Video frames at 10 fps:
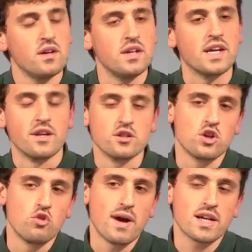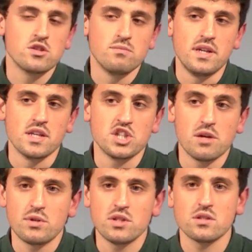He cannot go back to being a
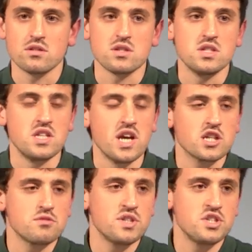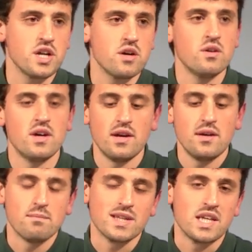shepherd because he's the archmage now,
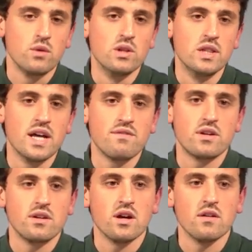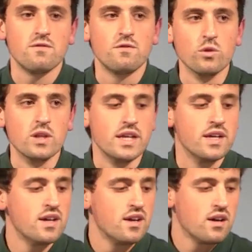but he will never uh, fully
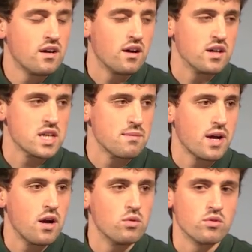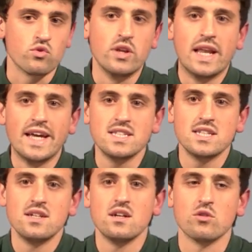uh, somehow
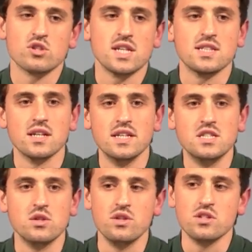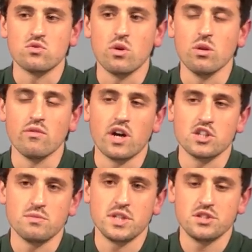relate or settle into this role of
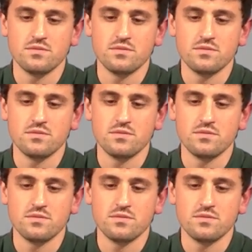archmage.